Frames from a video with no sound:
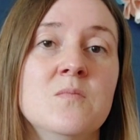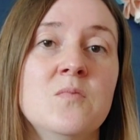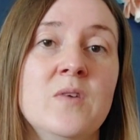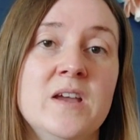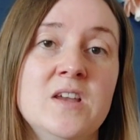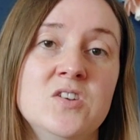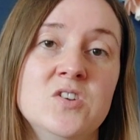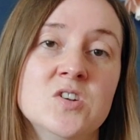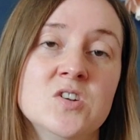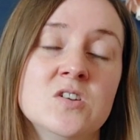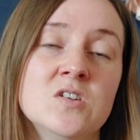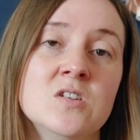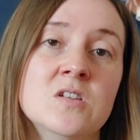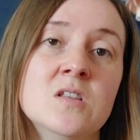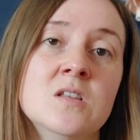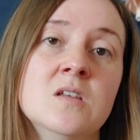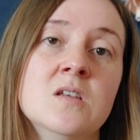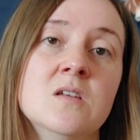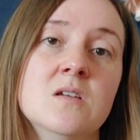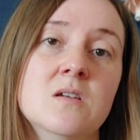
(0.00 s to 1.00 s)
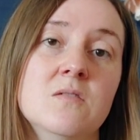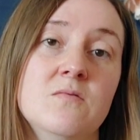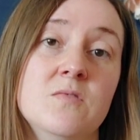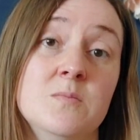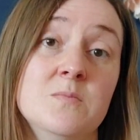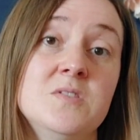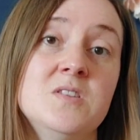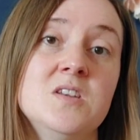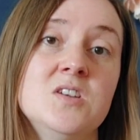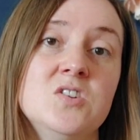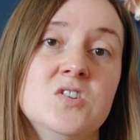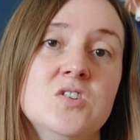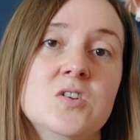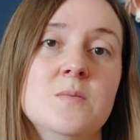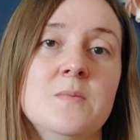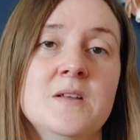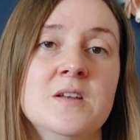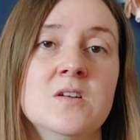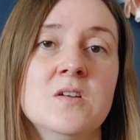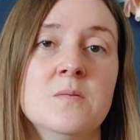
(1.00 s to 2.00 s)
Rachel from Stitched
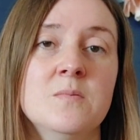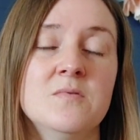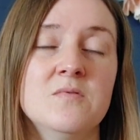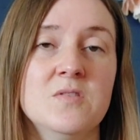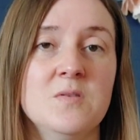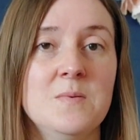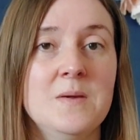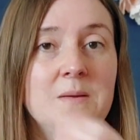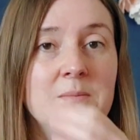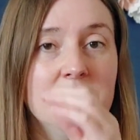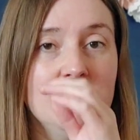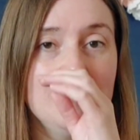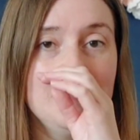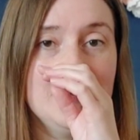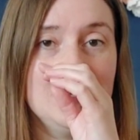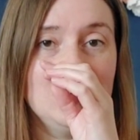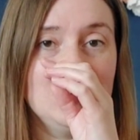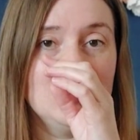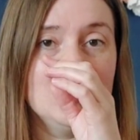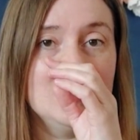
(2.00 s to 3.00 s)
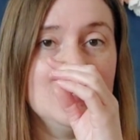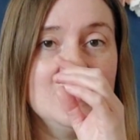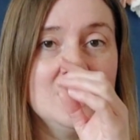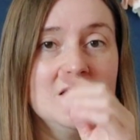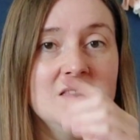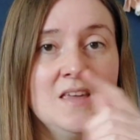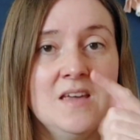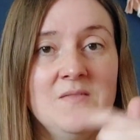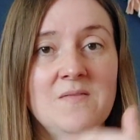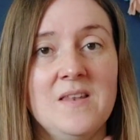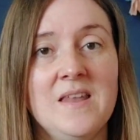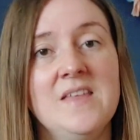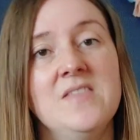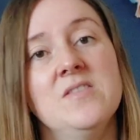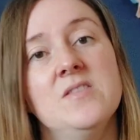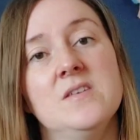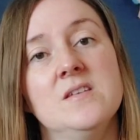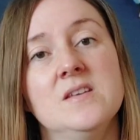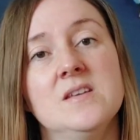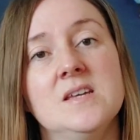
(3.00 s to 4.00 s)
Up and a couple of other people have mentioned that they've
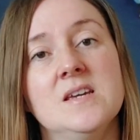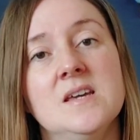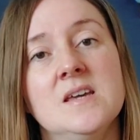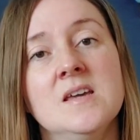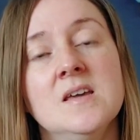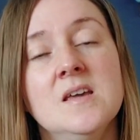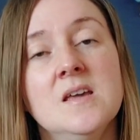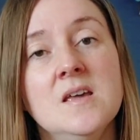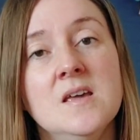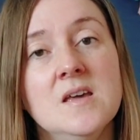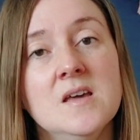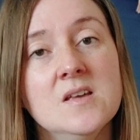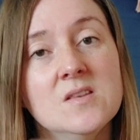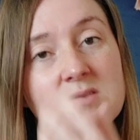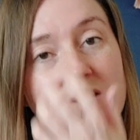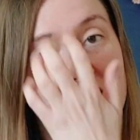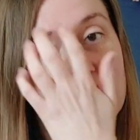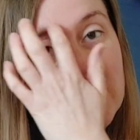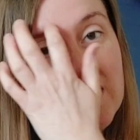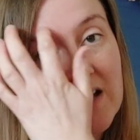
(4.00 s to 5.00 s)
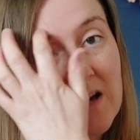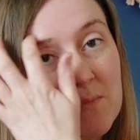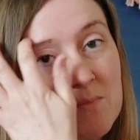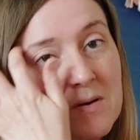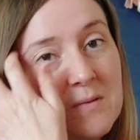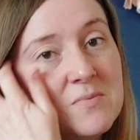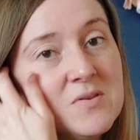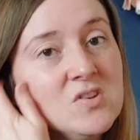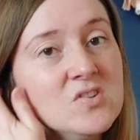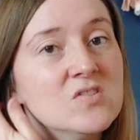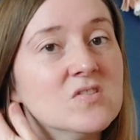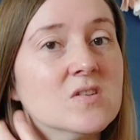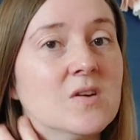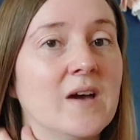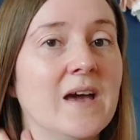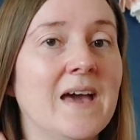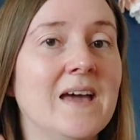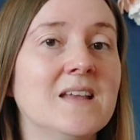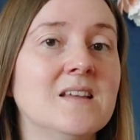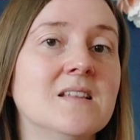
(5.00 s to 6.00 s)
lengthened it, so I think I'll probably just
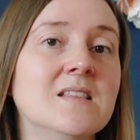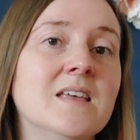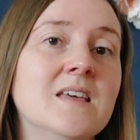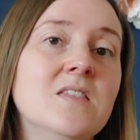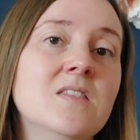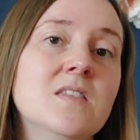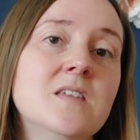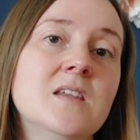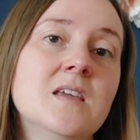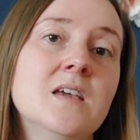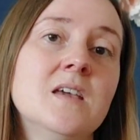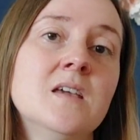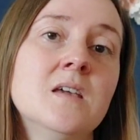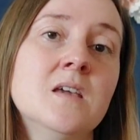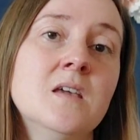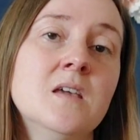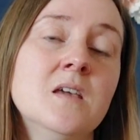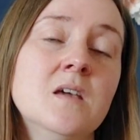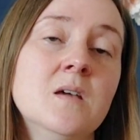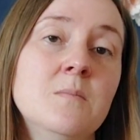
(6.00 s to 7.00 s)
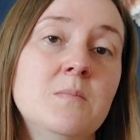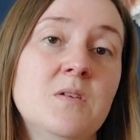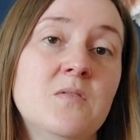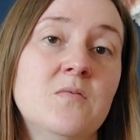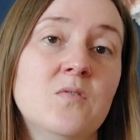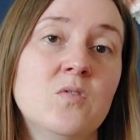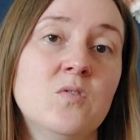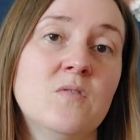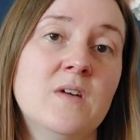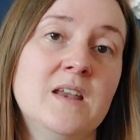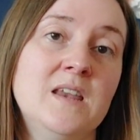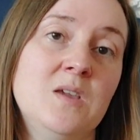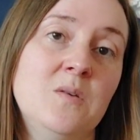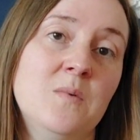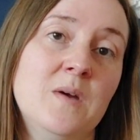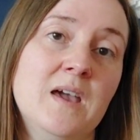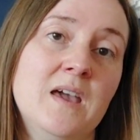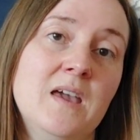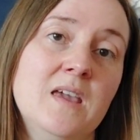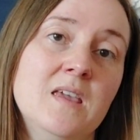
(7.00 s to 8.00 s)
go ahead and lengthen it before
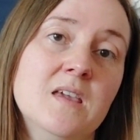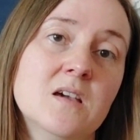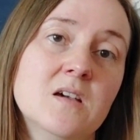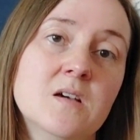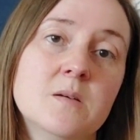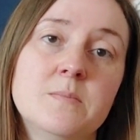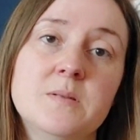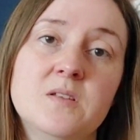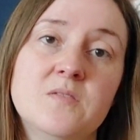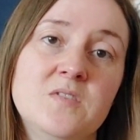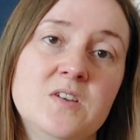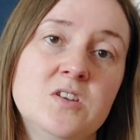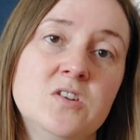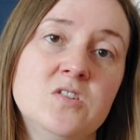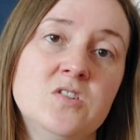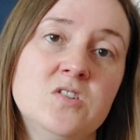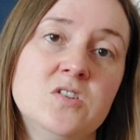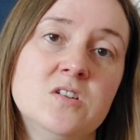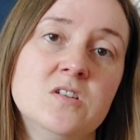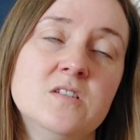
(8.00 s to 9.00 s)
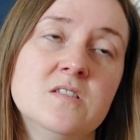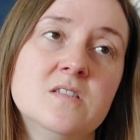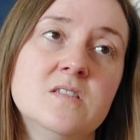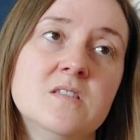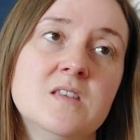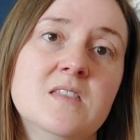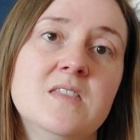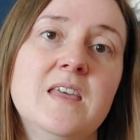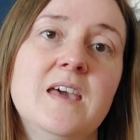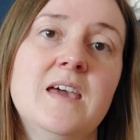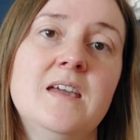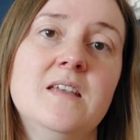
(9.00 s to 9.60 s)
anyway, a couple of inches, and